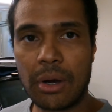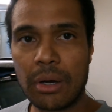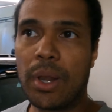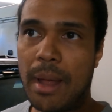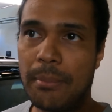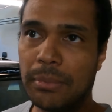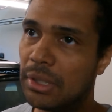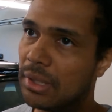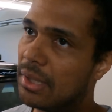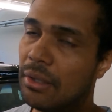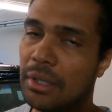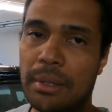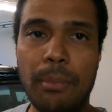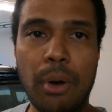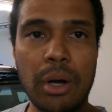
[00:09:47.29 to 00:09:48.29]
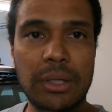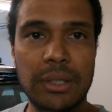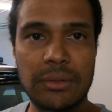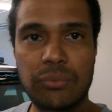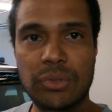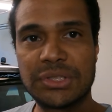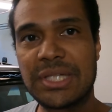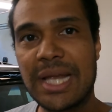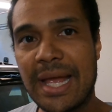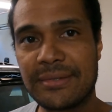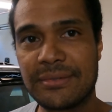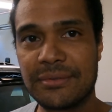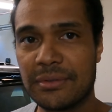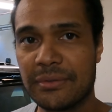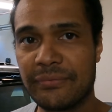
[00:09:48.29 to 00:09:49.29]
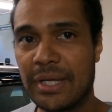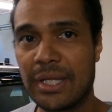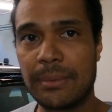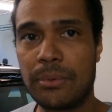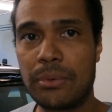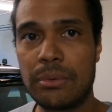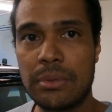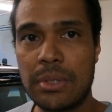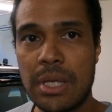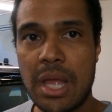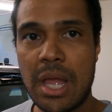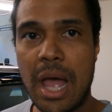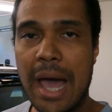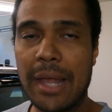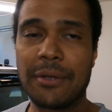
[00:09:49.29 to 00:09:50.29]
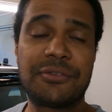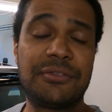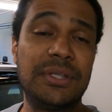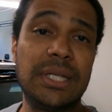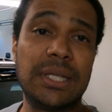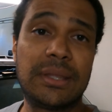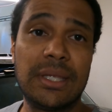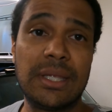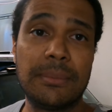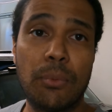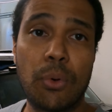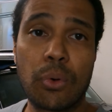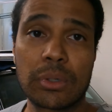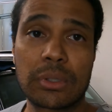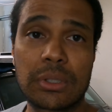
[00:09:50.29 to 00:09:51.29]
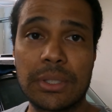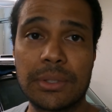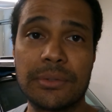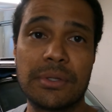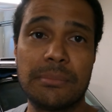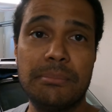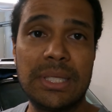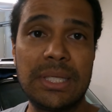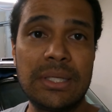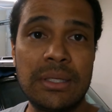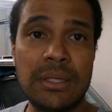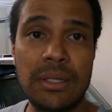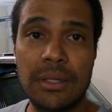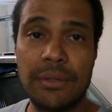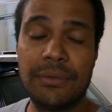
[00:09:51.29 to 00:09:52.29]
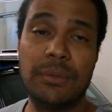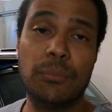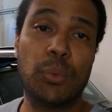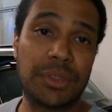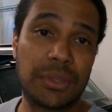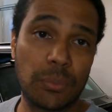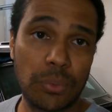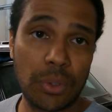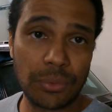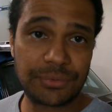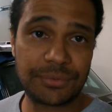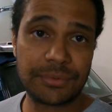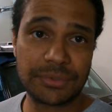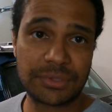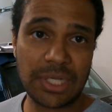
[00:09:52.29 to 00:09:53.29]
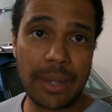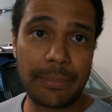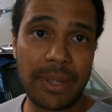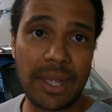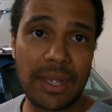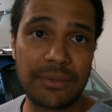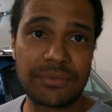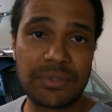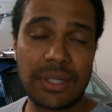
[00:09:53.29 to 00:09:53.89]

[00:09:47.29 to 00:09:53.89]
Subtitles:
When I'm looking on the market of what chassis are available, I don't see anything more clear to me than what the Roadster shop has.